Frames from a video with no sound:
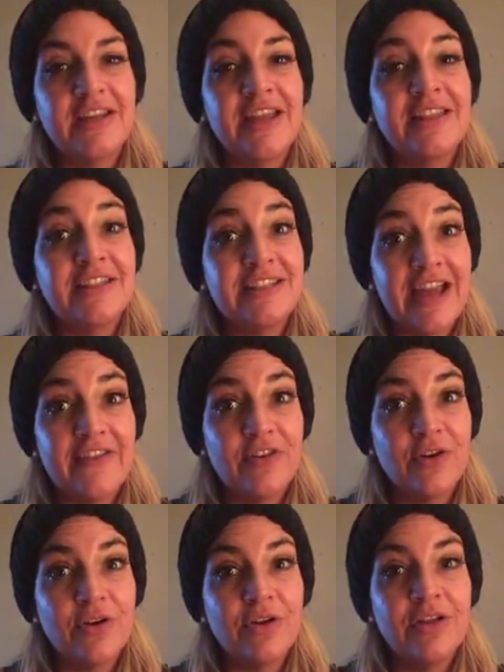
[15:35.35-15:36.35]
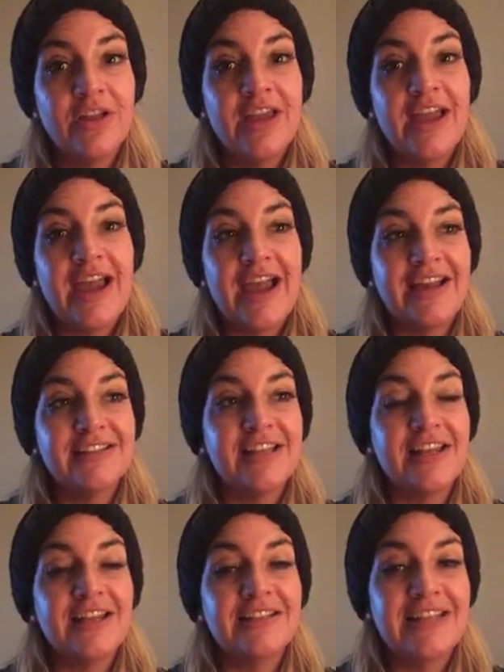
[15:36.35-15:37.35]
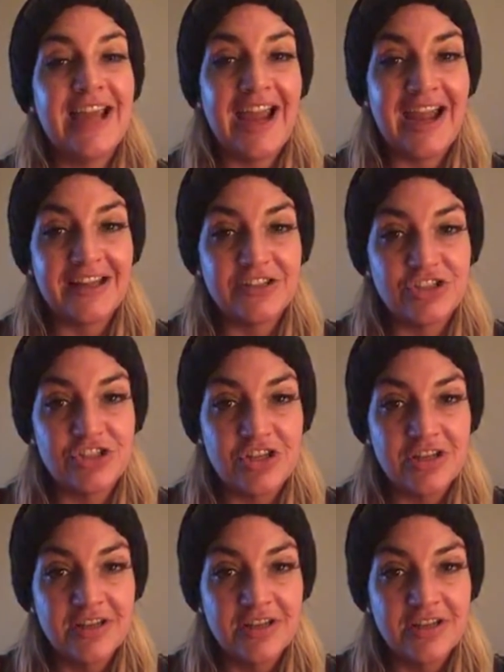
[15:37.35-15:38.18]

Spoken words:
and the devil has it attached